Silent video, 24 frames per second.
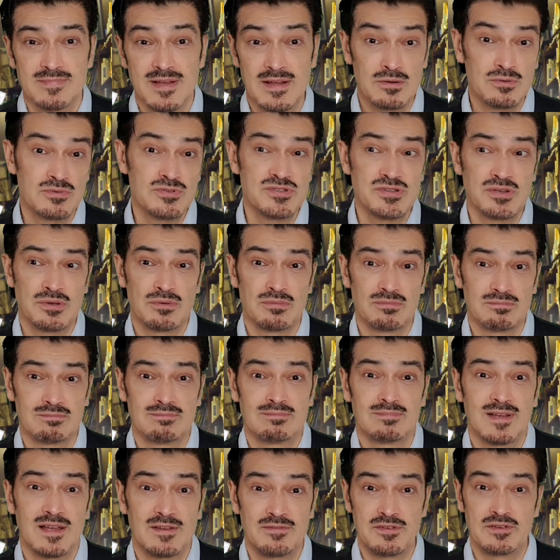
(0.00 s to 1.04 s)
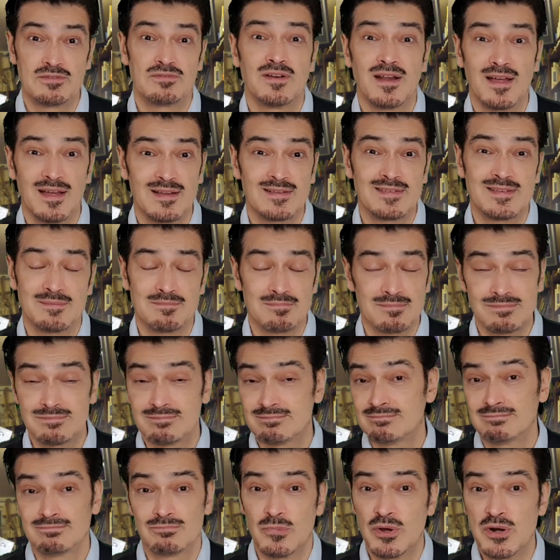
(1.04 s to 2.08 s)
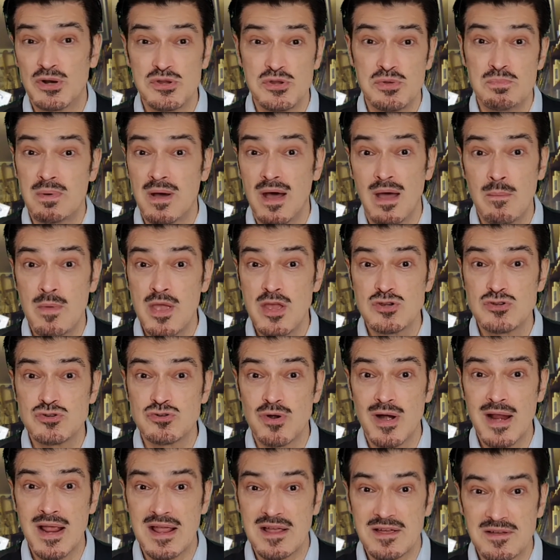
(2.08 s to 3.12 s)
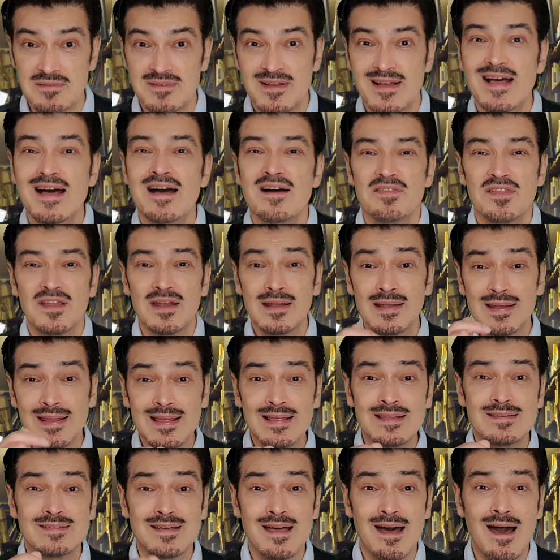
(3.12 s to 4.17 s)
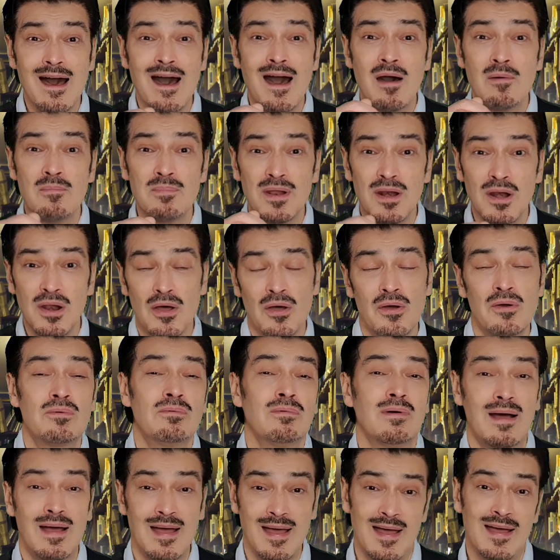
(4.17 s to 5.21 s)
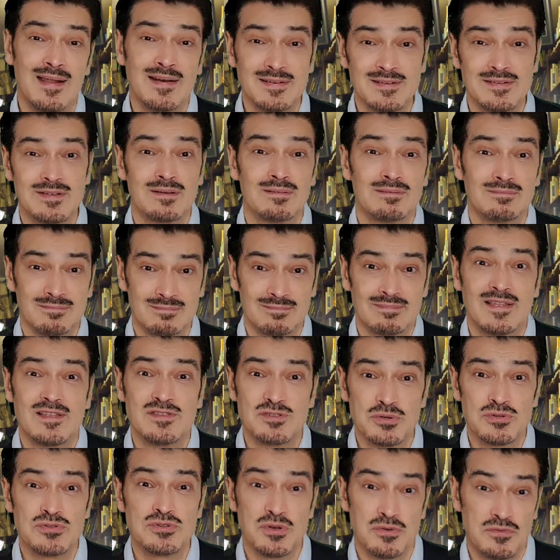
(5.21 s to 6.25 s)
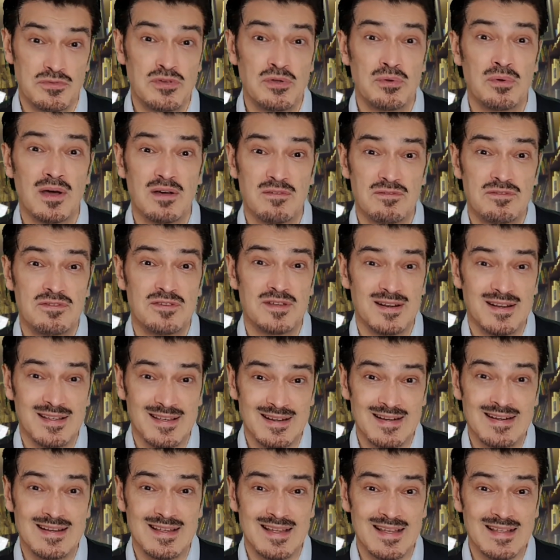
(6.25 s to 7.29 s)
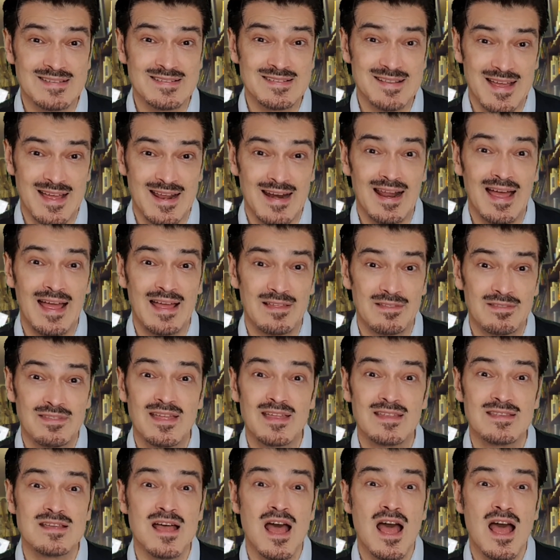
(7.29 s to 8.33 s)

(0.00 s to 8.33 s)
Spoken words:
And also, if you've liked it, why don't you buy me a drink? The links are below, and there's also a few affiliate links there, like this